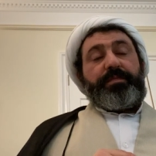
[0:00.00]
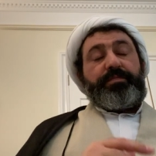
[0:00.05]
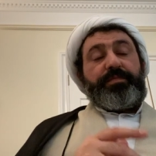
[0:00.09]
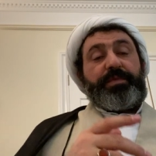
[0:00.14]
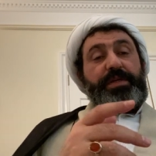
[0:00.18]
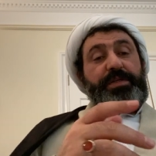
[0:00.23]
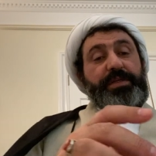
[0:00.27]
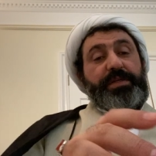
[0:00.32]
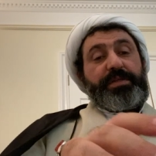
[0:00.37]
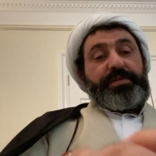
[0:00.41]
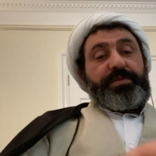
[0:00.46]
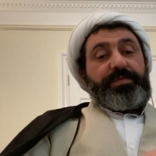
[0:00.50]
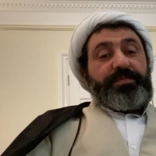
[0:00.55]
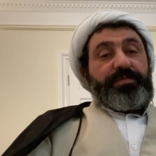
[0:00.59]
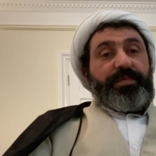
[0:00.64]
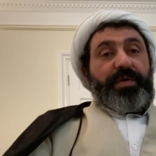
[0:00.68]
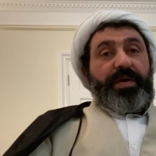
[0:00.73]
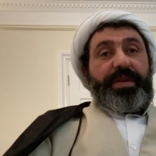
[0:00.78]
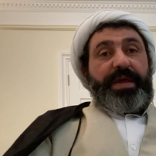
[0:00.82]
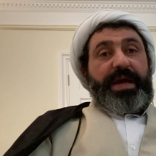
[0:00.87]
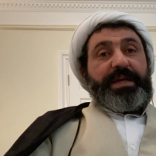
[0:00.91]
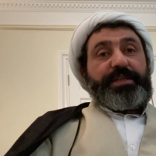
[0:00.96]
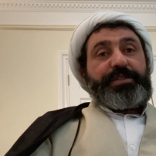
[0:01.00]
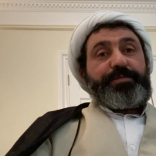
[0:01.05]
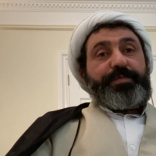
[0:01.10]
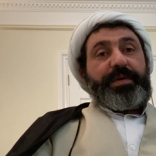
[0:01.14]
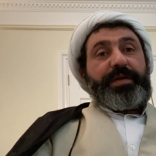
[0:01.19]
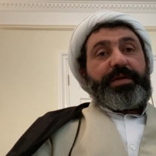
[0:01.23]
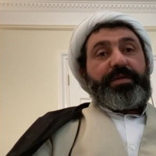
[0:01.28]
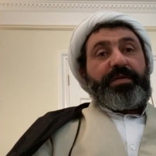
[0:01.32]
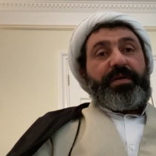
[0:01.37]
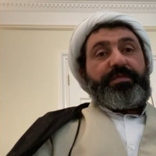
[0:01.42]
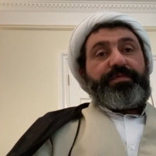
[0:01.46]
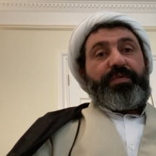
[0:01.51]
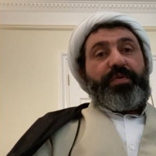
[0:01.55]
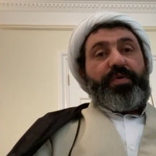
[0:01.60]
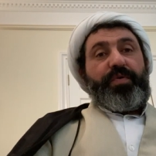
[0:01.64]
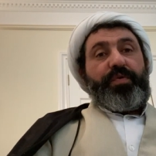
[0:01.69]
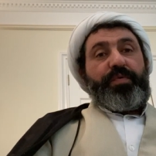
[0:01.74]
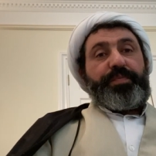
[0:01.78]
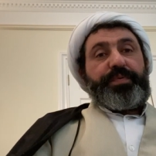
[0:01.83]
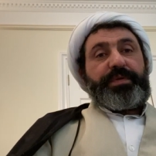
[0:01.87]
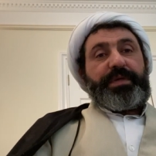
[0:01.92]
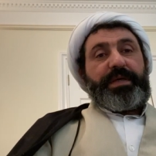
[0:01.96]
this is one aspect of
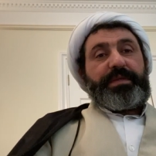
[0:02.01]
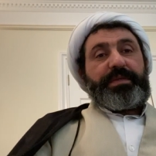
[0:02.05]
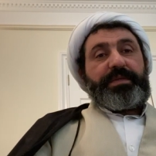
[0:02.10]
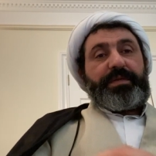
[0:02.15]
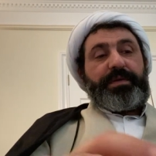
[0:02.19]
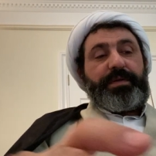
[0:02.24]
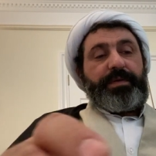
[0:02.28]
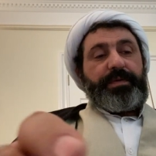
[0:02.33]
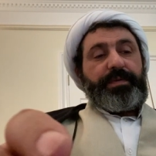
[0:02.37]
hope that